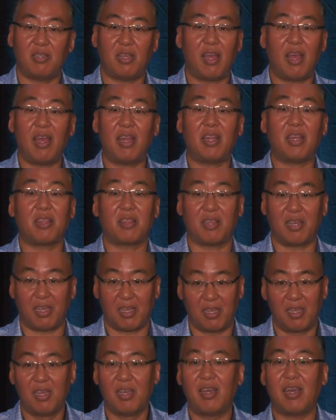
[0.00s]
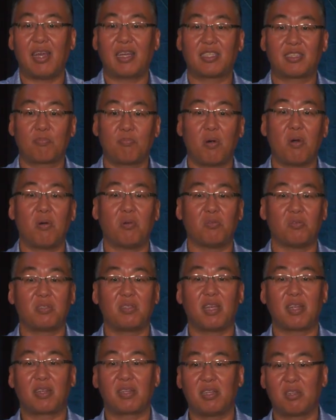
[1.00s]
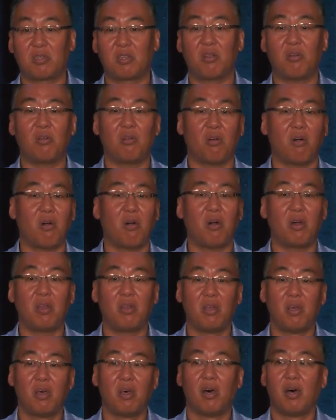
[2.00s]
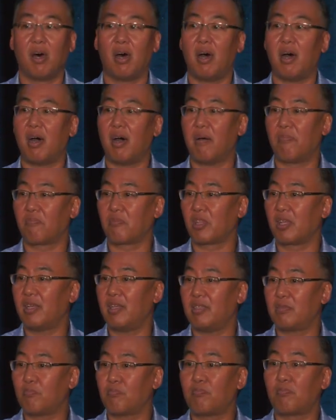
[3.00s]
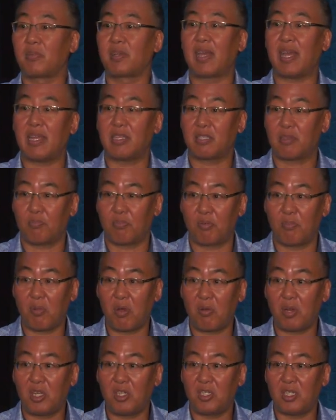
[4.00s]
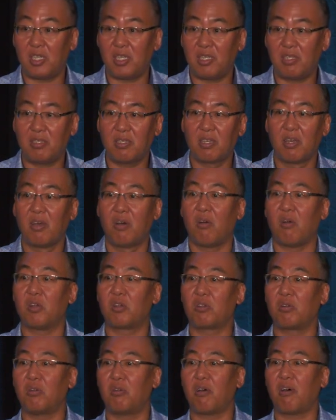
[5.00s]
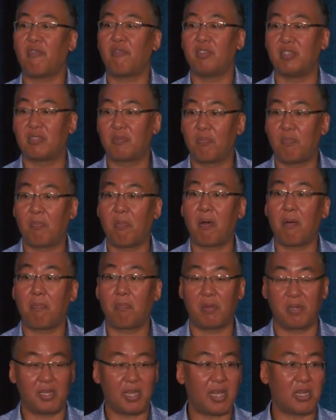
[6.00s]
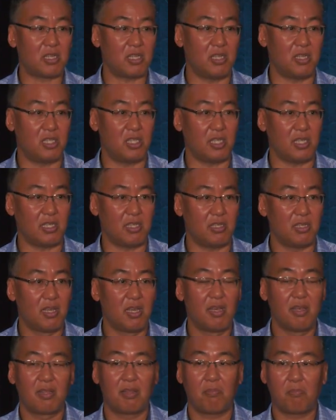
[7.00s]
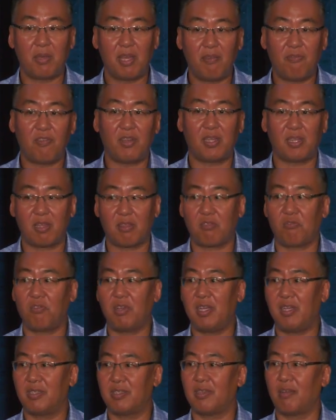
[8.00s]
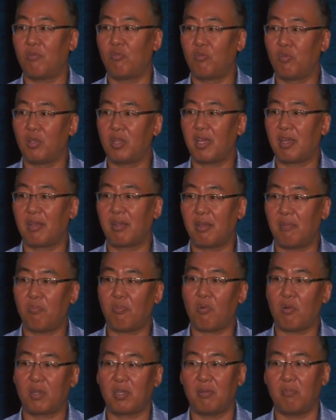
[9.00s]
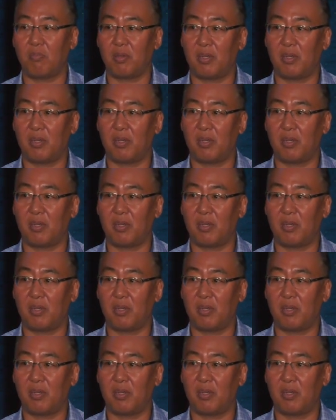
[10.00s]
anything exposed that could turn on his cancer-promoting genes or turn off his protection gene. P53 is a really important